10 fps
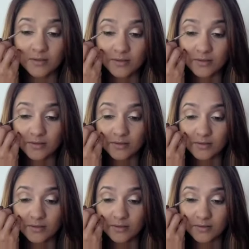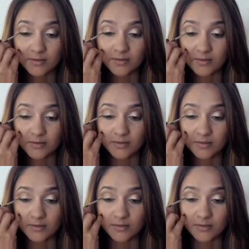[no speech]